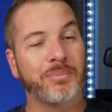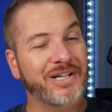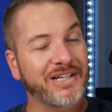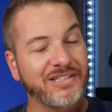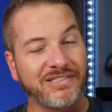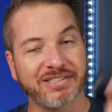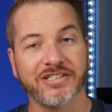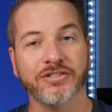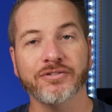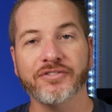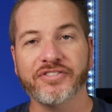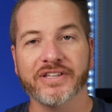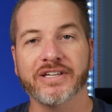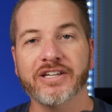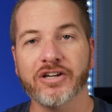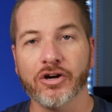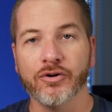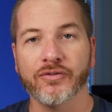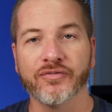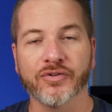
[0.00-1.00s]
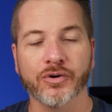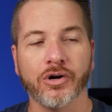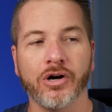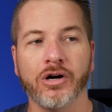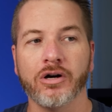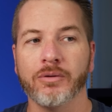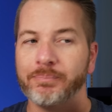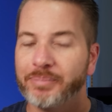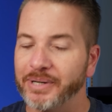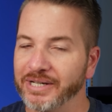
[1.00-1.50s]
But I still think
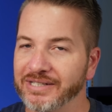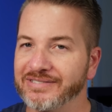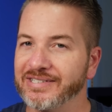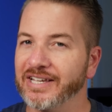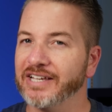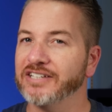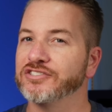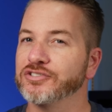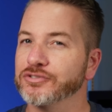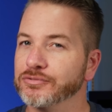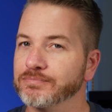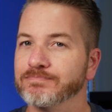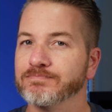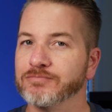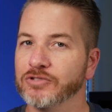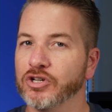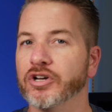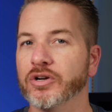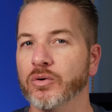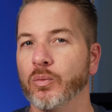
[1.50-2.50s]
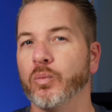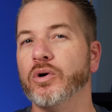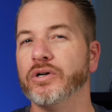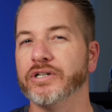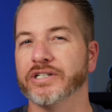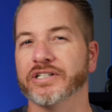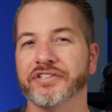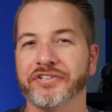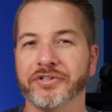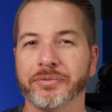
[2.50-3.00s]
overall bass heads are going to
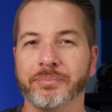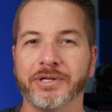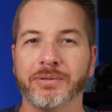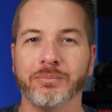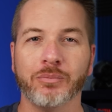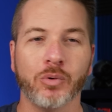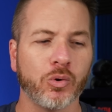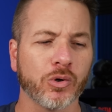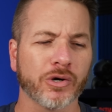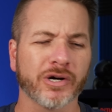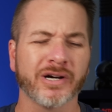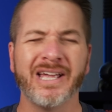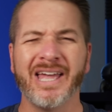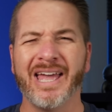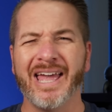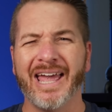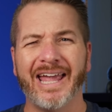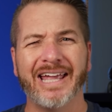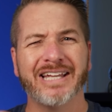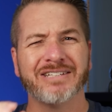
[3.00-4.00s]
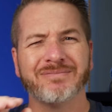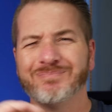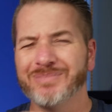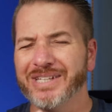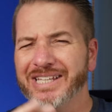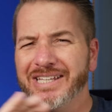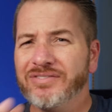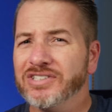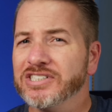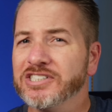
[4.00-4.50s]
want a little bit more. And
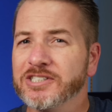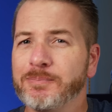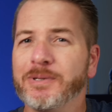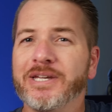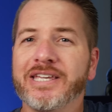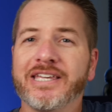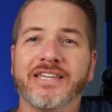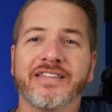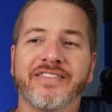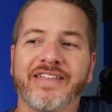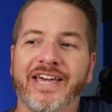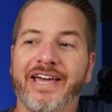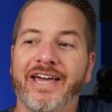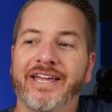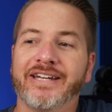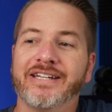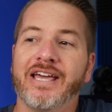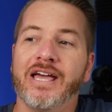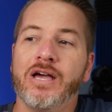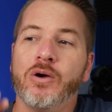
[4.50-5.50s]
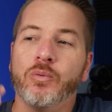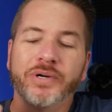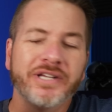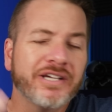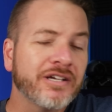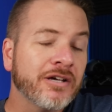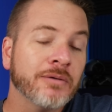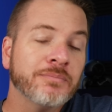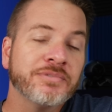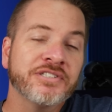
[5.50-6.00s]
even speaking of that, when
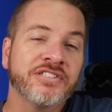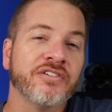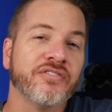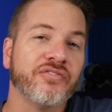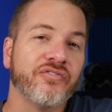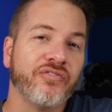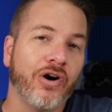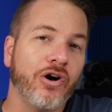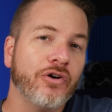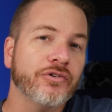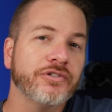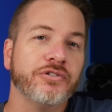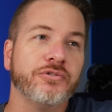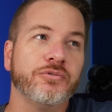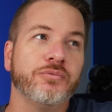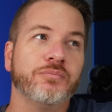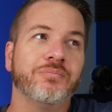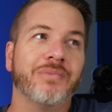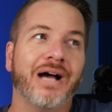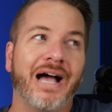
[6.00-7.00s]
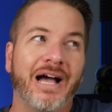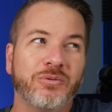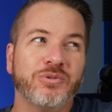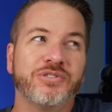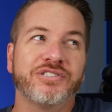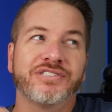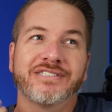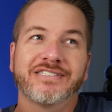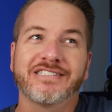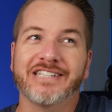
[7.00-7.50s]
it comes to volume, I
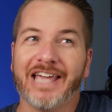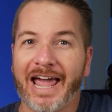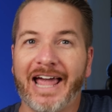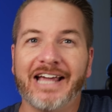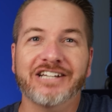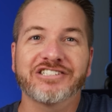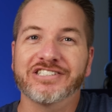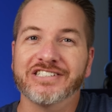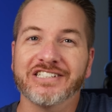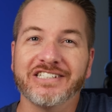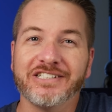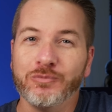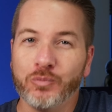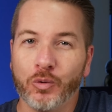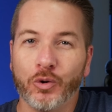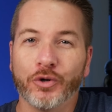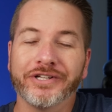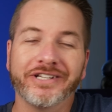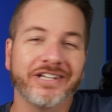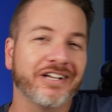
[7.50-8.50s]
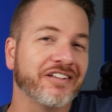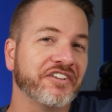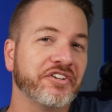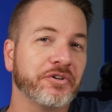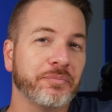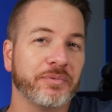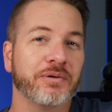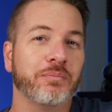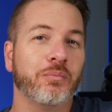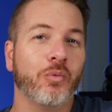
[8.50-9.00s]
was actually wanting a
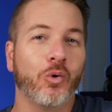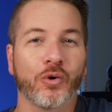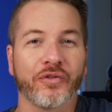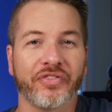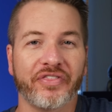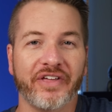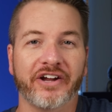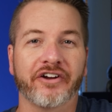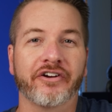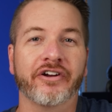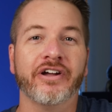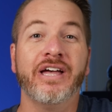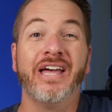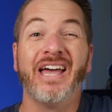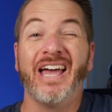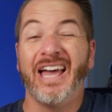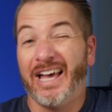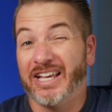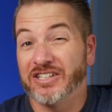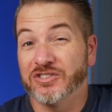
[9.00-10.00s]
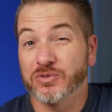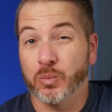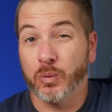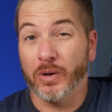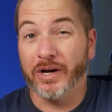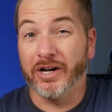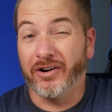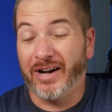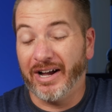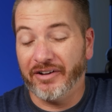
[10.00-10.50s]
little bit more there as
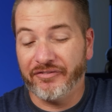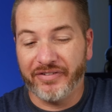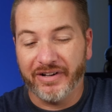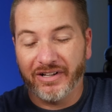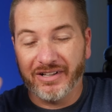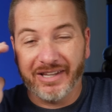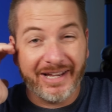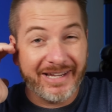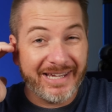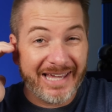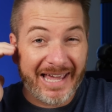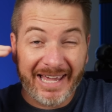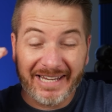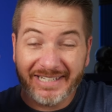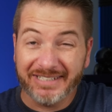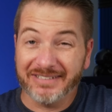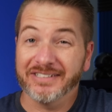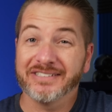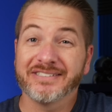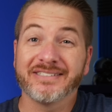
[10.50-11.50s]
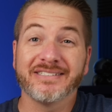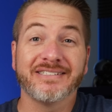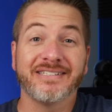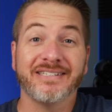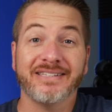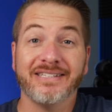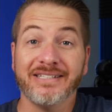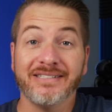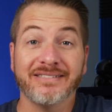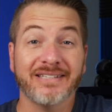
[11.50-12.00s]
well. I felt like I had to listen
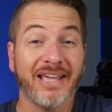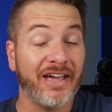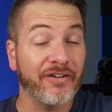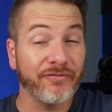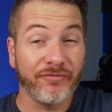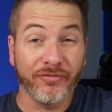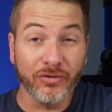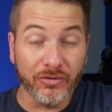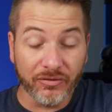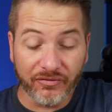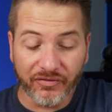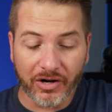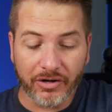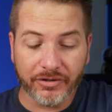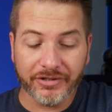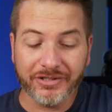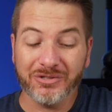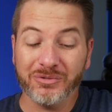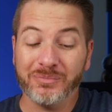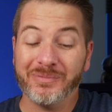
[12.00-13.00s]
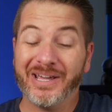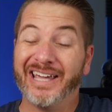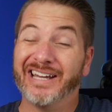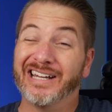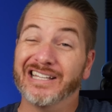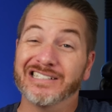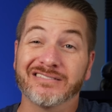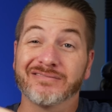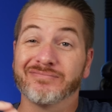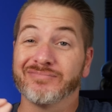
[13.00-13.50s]
to these at full volume
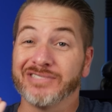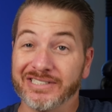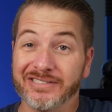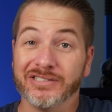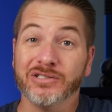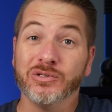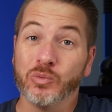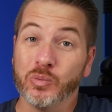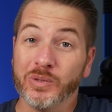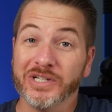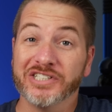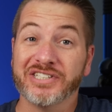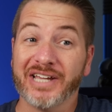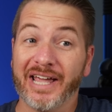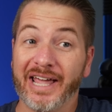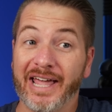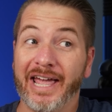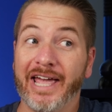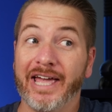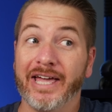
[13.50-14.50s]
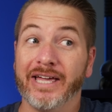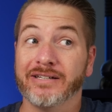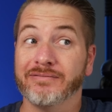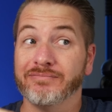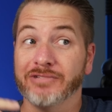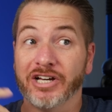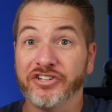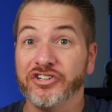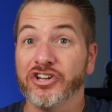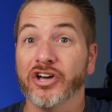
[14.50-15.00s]
and I still wish I
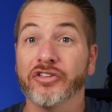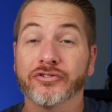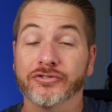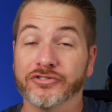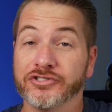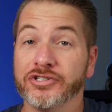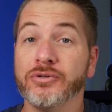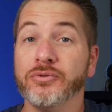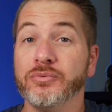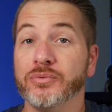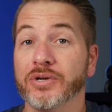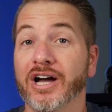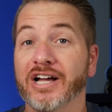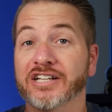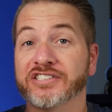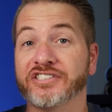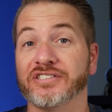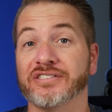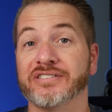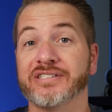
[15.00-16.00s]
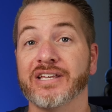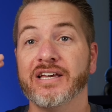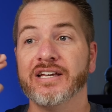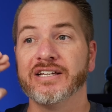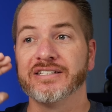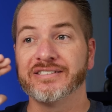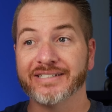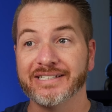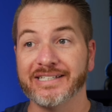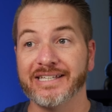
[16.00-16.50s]
had another two notches
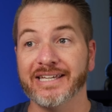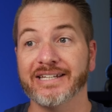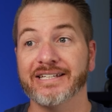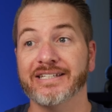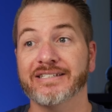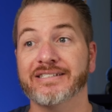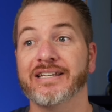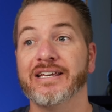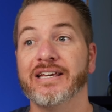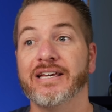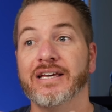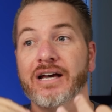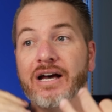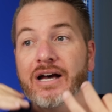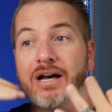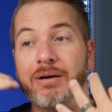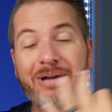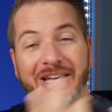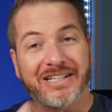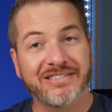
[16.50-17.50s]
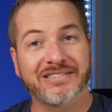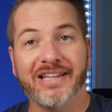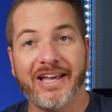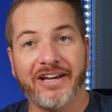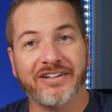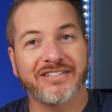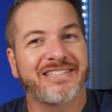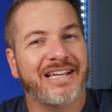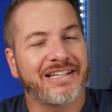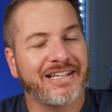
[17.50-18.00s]
to get it um, as
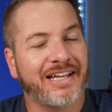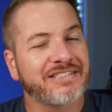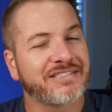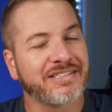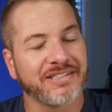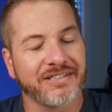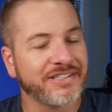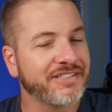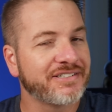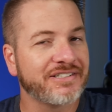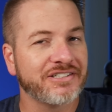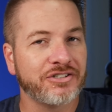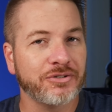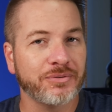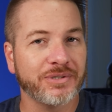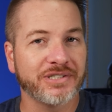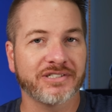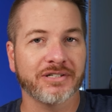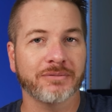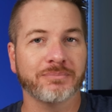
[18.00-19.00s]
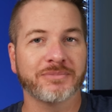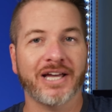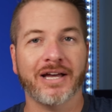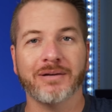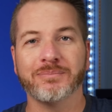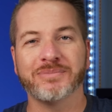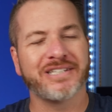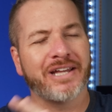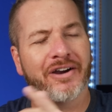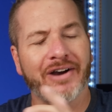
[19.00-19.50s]
loud as I like to listen to it
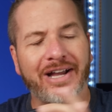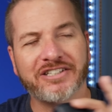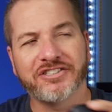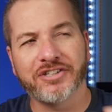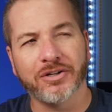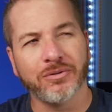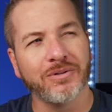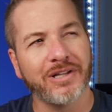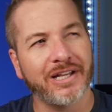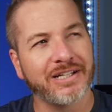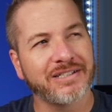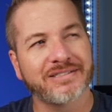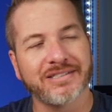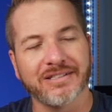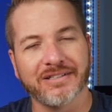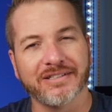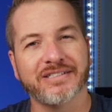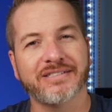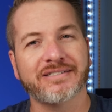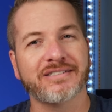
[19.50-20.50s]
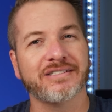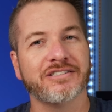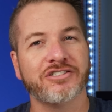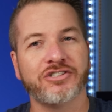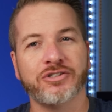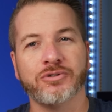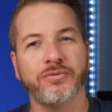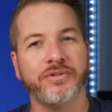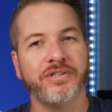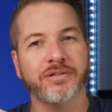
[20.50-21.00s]
sometimes. Now, I don't like to listen
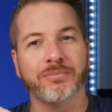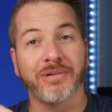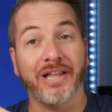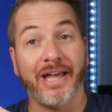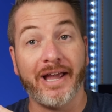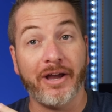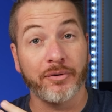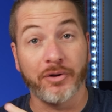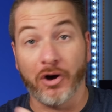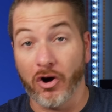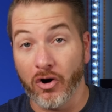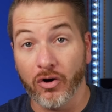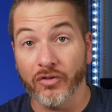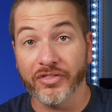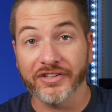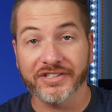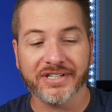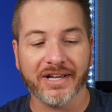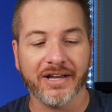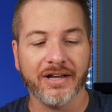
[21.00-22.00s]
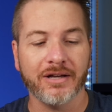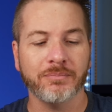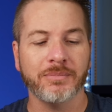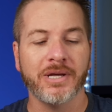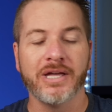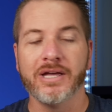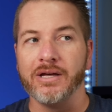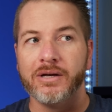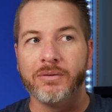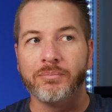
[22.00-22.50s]
to them loud all the time,
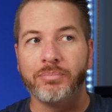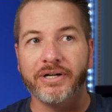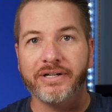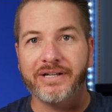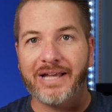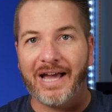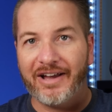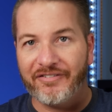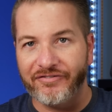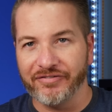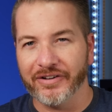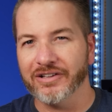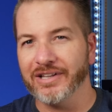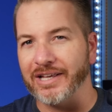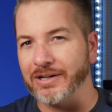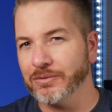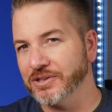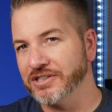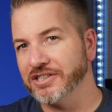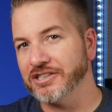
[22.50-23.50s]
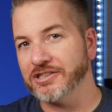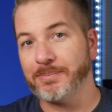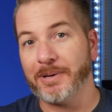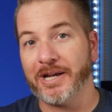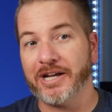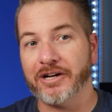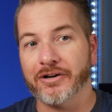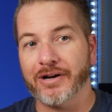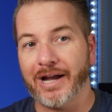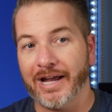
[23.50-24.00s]
but I felt like with this
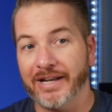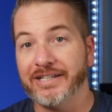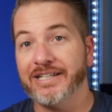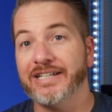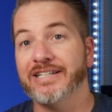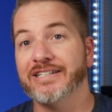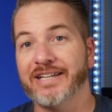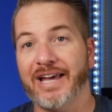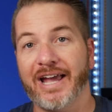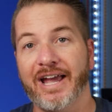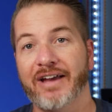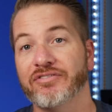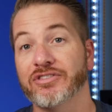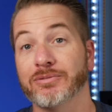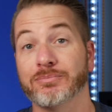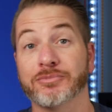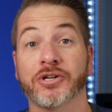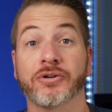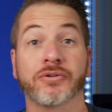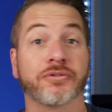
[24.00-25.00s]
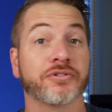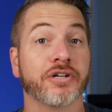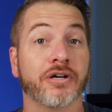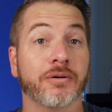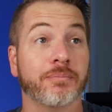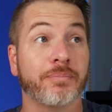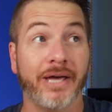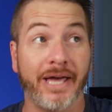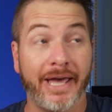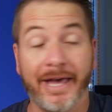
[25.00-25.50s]
pair, I needed to have them turned
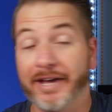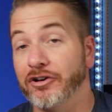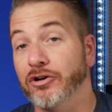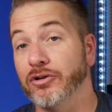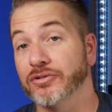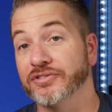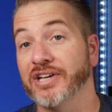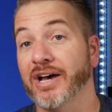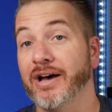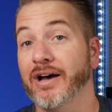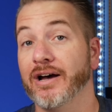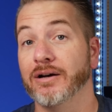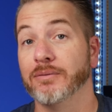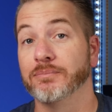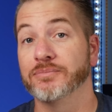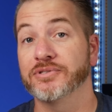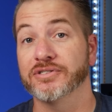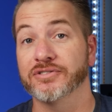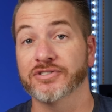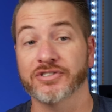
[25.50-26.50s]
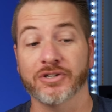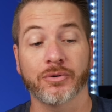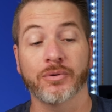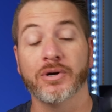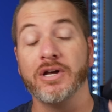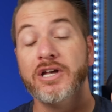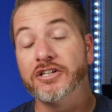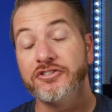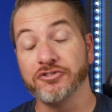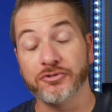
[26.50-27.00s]
up at all times. So
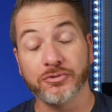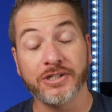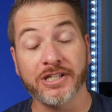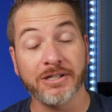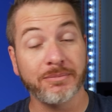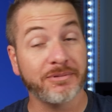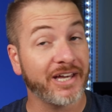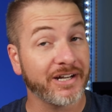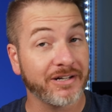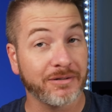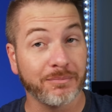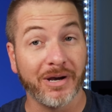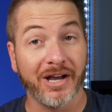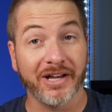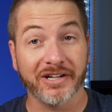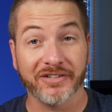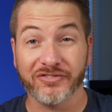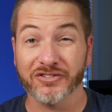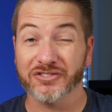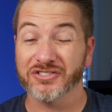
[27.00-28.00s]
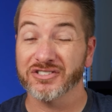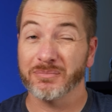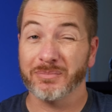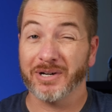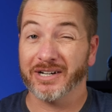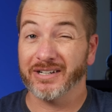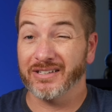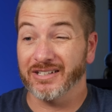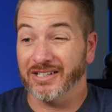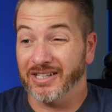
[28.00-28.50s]
do keep that in mind if you're
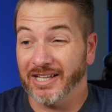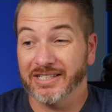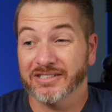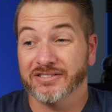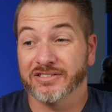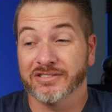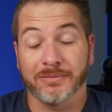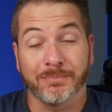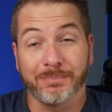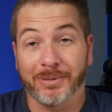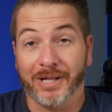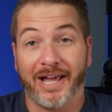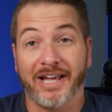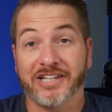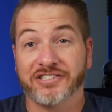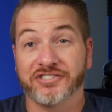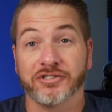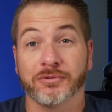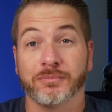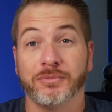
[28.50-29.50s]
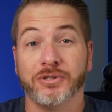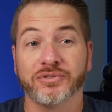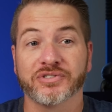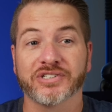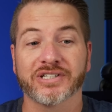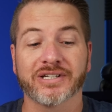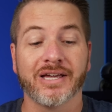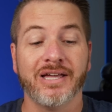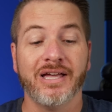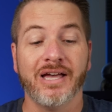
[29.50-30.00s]
somebody that likes to blast your
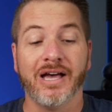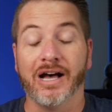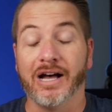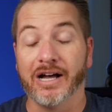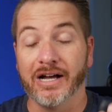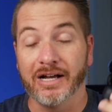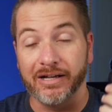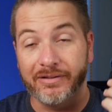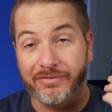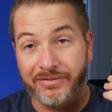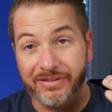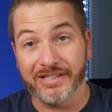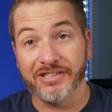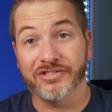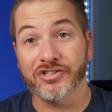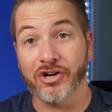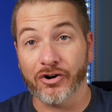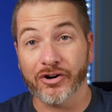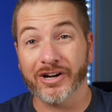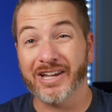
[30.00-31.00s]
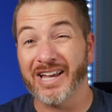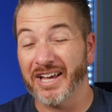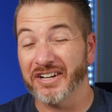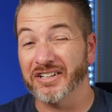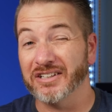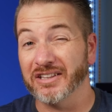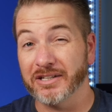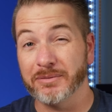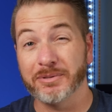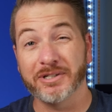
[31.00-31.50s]
music. Uh, these are kind
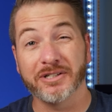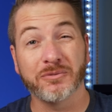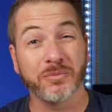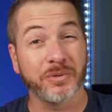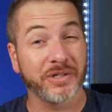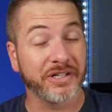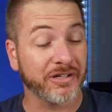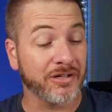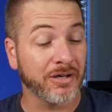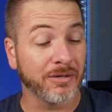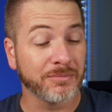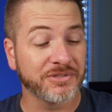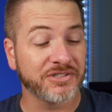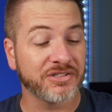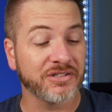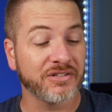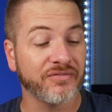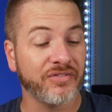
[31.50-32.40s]
of limited when it comes to the